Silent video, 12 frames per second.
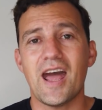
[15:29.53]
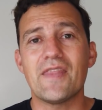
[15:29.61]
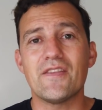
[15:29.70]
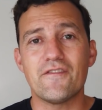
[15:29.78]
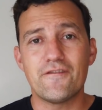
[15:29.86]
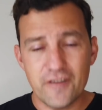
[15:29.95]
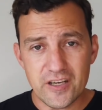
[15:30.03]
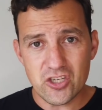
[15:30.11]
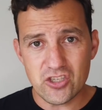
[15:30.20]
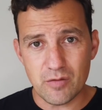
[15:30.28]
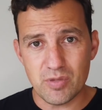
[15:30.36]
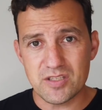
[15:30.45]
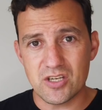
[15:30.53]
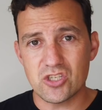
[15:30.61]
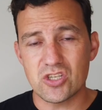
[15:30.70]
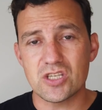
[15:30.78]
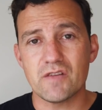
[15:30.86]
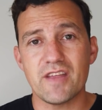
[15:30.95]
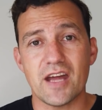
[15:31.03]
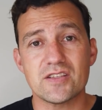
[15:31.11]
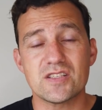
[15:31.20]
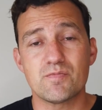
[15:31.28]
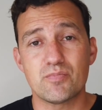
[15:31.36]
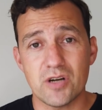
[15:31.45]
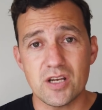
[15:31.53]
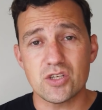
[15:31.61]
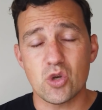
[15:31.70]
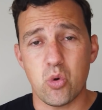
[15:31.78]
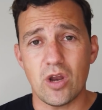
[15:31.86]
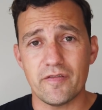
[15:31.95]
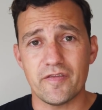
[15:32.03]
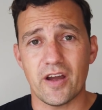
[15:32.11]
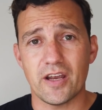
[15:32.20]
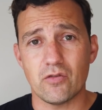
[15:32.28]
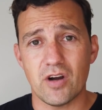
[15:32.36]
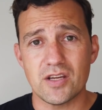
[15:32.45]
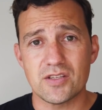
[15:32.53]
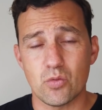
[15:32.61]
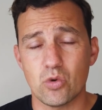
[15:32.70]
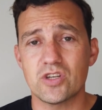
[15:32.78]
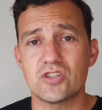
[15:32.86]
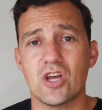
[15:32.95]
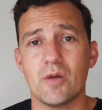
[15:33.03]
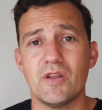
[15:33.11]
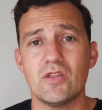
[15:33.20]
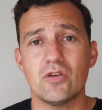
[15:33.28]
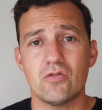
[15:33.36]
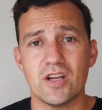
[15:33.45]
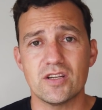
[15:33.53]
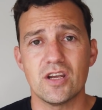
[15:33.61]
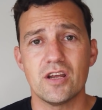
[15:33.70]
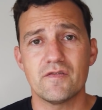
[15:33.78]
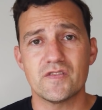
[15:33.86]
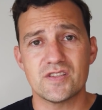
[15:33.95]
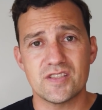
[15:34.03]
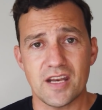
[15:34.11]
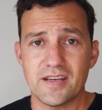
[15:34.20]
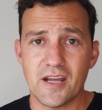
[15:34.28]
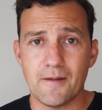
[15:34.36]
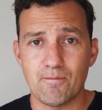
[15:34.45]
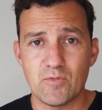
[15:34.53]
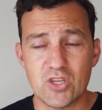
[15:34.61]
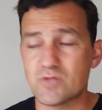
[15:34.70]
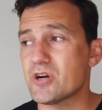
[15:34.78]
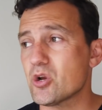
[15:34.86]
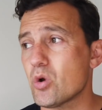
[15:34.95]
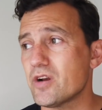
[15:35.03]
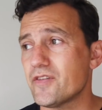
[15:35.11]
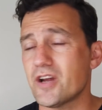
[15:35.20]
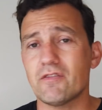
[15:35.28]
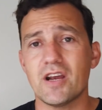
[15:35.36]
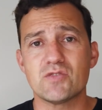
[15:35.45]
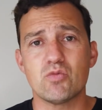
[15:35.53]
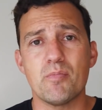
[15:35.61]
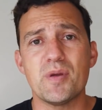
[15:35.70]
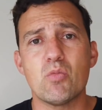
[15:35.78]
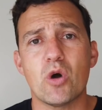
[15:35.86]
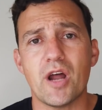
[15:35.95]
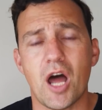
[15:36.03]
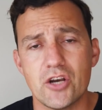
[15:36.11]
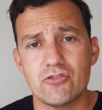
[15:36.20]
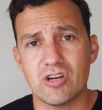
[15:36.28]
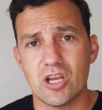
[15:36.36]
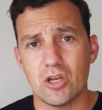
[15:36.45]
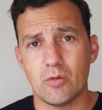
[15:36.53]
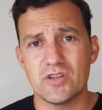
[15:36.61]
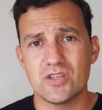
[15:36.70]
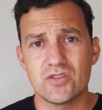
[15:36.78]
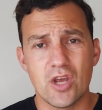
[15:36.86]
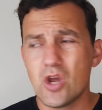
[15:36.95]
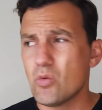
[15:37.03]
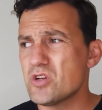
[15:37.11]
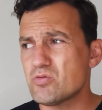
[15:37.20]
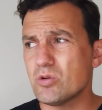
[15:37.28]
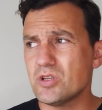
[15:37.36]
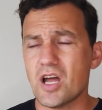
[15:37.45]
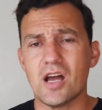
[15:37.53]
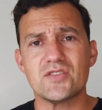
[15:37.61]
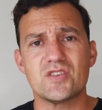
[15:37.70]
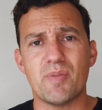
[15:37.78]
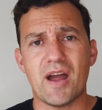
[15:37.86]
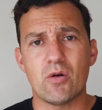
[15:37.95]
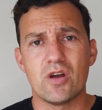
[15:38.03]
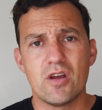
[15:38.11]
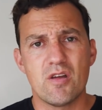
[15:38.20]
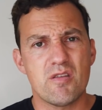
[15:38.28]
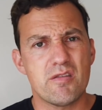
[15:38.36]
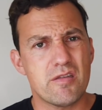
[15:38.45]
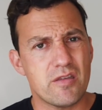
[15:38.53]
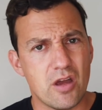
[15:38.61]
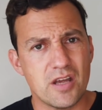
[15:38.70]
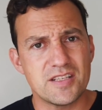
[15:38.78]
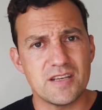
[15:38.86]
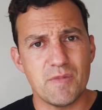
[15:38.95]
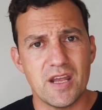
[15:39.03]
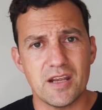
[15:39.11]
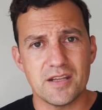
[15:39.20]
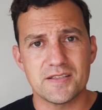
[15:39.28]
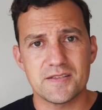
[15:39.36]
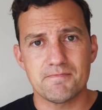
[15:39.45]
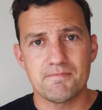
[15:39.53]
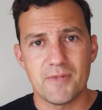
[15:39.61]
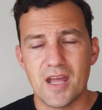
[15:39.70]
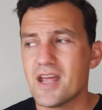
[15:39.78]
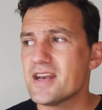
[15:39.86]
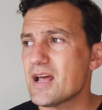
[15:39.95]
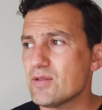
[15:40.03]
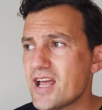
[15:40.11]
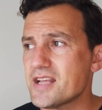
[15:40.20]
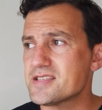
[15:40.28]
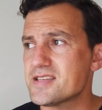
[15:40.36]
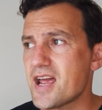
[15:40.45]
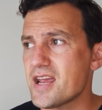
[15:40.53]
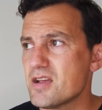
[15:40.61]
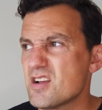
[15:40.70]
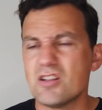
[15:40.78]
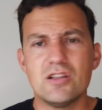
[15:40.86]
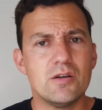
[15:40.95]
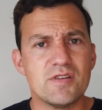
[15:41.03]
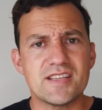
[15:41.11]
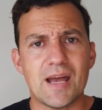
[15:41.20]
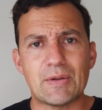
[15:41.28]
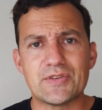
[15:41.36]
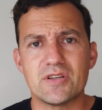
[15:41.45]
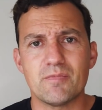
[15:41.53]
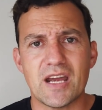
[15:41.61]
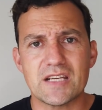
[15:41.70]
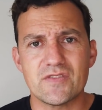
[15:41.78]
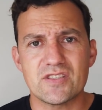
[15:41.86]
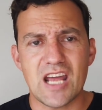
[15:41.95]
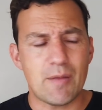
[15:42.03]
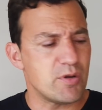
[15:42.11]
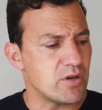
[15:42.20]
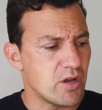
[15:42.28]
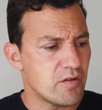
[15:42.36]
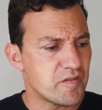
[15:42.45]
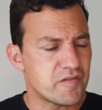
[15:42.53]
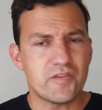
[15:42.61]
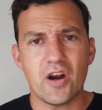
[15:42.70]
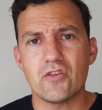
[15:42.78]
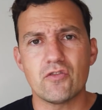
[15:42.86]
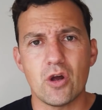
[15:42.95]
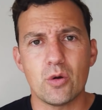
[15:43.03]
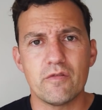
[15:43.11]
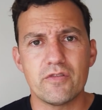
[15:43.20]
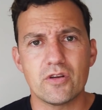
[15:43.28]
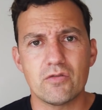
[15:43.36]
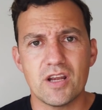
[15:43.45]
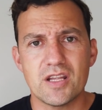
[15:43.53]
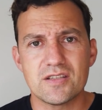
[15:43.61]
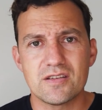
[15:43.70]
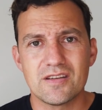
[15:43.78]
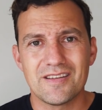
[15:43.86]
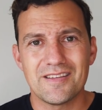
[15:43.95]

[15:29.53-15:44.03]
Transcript: And the finishing positions of that sprint qualifying race will determine the grid for Sunday. The sprint qualifying race will be 100 kilometres, which will last about 30 minutes. Now let's say Lewis Hamilton and Max Verstappen front row of the grid